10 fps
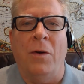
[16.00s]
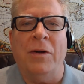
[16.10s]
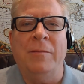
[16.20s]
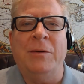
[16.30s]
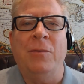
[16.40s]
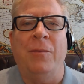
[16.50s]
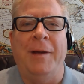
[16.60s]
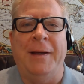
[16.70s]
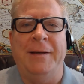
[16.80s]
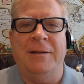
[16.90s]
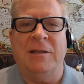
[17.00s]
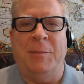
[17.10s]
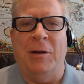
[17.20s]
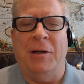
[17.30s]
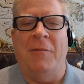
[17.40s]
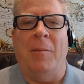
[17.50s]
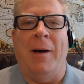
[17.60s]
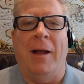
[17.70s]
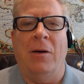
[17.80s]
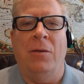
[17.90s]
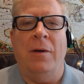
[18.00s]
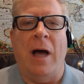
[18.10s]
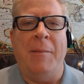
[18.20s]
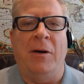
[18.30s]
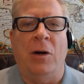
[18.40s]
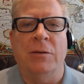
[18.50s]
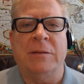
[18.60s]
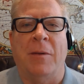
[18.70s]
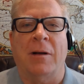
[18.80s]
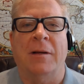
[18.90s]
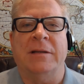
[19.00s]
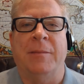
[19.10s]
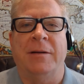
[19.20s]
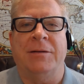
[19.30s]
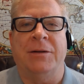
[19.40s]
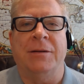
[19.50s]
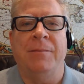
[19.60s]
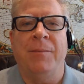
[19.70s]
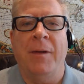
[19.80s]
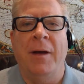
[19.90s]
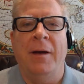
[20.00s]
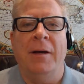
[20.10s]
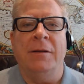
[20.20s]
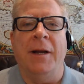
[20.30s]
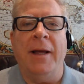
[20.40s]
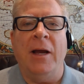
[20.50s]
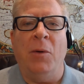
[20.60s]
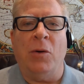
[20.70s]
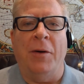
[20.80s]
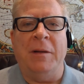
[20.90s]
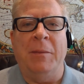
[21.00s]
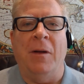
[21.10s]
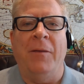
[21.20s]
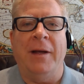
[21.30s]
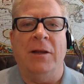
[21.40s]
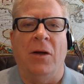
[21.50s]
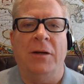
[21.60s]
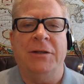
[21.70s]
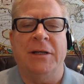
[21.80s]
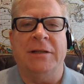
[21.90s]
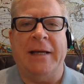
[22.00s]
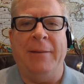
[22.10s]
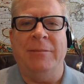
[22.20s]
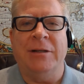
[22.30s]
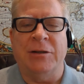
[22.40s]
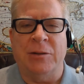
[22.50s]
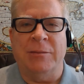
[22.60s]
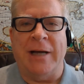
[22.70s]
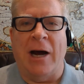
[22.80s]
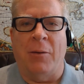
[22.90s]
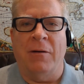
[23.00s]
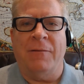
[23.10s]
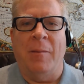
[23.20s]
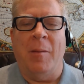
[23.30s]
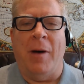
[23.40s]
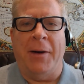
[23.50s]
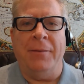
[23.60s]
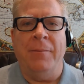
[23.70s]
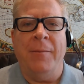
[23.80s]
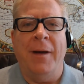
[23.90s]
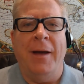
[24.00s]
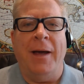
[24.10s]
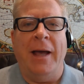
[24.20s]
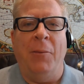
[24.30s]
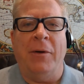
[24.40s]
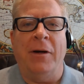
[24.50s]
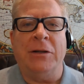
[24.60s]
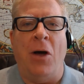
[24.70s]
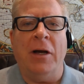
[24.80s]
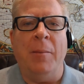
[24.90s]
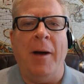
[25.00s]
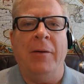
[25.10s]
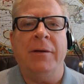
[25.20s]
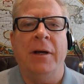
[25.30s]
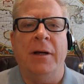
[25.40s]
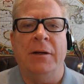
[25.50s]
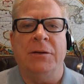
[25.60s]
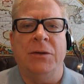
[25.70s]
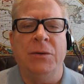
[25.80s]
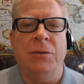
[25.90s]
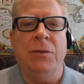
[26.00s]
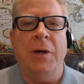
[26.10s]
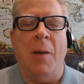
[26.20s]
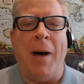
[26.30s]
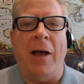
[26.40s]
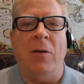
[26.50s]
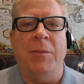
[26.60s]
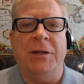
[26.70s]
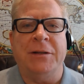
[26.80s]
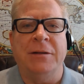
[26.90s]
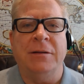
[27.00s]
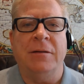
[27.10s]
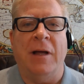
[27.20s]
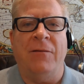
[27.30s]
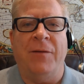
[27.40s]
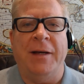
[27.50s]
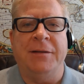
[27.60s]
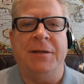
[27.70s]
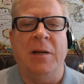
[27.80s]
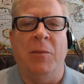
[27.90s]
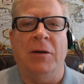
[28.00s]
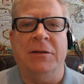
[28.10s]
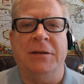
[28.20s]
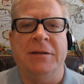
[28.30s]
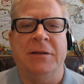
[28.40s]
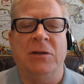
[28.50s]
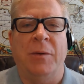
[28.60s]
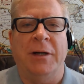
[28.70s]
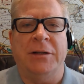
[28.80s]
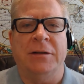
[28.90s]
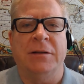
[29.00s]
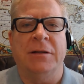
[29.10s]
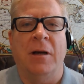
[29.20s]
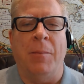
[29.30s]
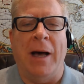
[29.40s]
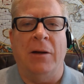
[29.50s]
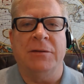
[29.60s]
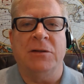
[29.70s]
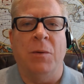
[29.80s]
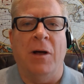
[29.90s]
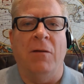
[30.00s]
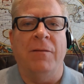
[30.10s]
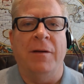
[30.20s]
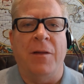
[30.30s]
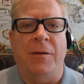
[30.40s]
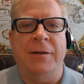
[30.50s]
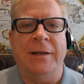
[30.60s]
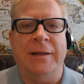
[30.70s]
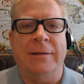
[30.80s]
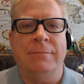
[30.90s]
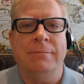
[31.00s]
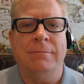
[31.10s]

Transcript: Welcome to the Spirit of Apollo. I'm your host, Mark Lesmeister. Today we're going to build the Launch Escape System Tower from the model, and we're going to talk about two Apollo missions that faced emergency situations, Apollos 12 and 13.